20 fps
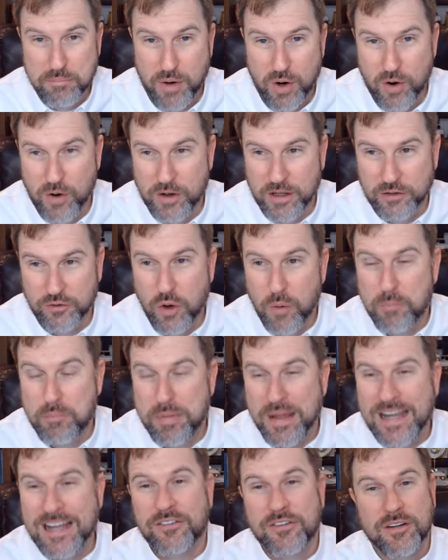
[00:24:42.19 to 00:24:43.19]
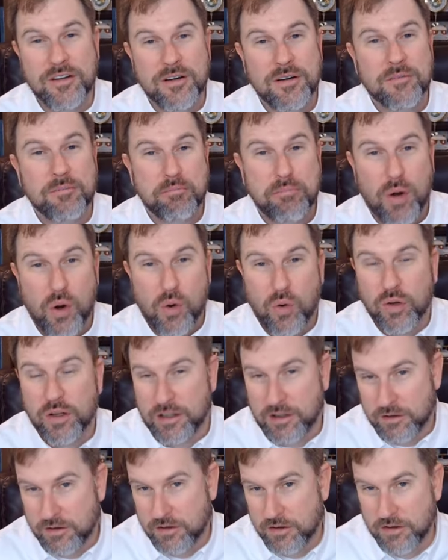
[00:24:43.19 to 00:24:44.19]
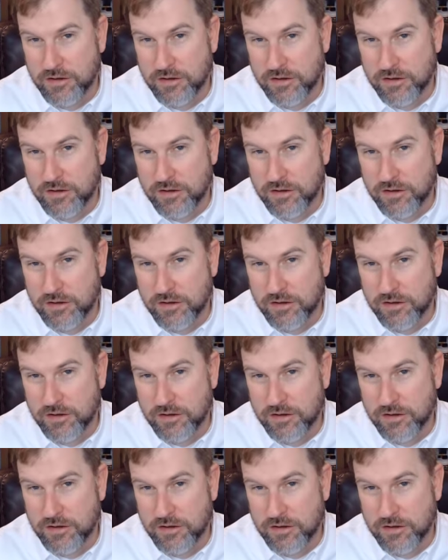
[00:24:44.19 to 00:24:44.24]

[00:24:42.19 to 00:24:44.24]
parties. No pizza and bowling.